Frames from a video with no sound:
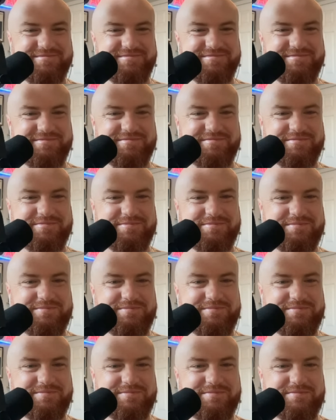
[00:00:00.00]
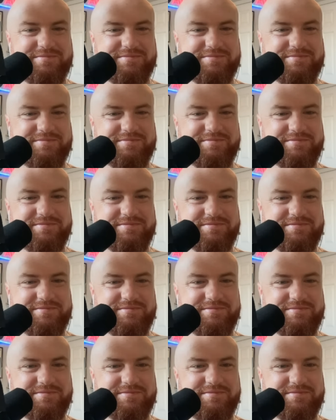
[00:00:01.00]

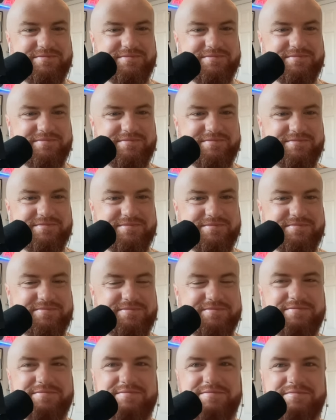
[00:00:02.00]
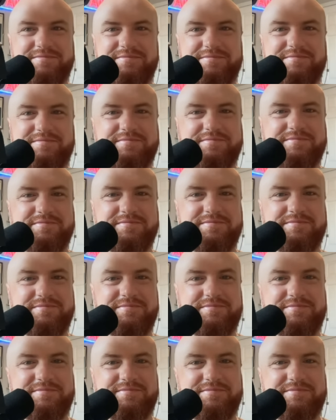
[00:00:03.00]

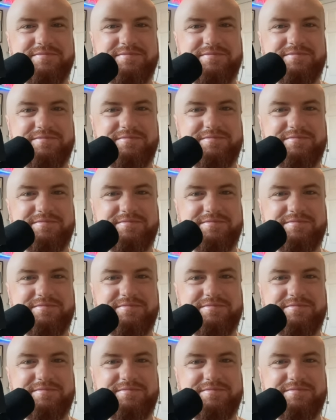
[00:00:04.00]
(silent)